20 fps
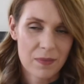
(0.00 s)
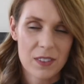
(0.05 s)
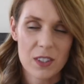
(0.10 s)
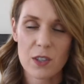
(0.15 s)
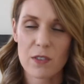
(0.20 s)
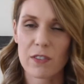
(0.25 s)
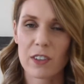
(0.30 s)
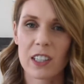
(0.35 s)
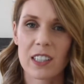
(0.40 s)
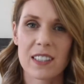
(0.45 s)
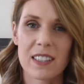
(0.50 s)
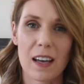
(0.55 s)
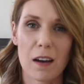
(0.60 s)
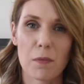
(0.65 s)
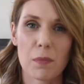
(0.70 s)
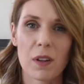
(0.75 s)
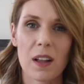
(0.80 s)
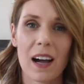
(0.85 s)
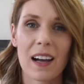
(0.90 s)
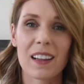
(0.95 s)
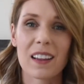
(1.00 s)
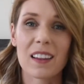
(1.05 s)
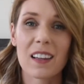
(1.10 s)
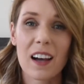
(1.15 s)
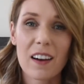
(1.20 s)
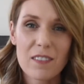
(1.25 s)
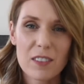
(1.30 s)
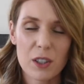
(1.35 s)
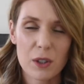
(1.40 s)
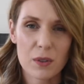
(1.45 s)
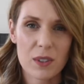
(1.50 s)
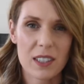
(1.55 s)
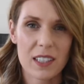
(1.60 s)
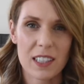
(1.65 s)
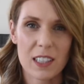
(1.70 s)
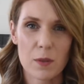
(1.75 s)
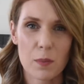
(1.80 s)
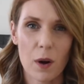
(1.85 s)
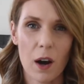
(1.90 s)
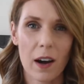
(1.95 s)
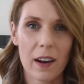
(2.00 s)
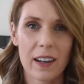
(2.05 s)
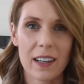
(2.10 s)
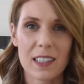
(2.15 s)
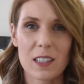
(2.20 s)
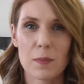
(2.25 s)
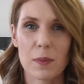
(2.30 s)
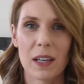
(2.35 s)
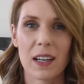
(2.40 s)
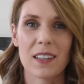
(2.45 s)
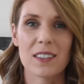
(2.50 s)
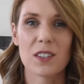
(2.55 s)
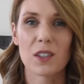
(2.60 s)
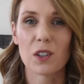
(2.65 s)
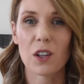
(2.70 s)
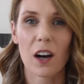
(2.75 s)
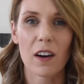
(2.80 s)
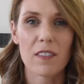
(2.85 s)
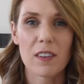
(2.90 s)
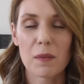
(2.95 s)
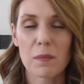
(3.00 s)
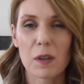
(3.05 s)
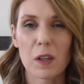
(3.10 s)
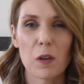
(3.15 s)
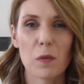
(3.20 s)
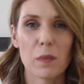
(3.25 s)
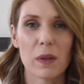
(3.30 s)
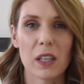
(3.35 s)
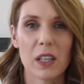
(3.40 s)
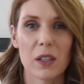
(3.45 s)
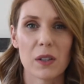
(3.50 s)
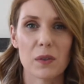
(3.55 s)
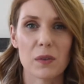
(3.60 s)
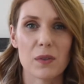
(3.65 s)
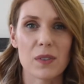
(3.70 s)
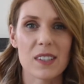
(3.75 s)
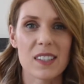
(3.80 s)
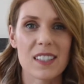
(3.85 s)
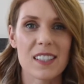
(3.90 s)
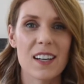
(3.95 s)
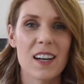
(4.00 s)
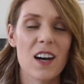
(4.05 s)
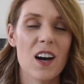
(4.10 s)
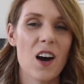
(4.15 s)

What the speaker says: So for example, I love Nudestix products because a lot of them can be used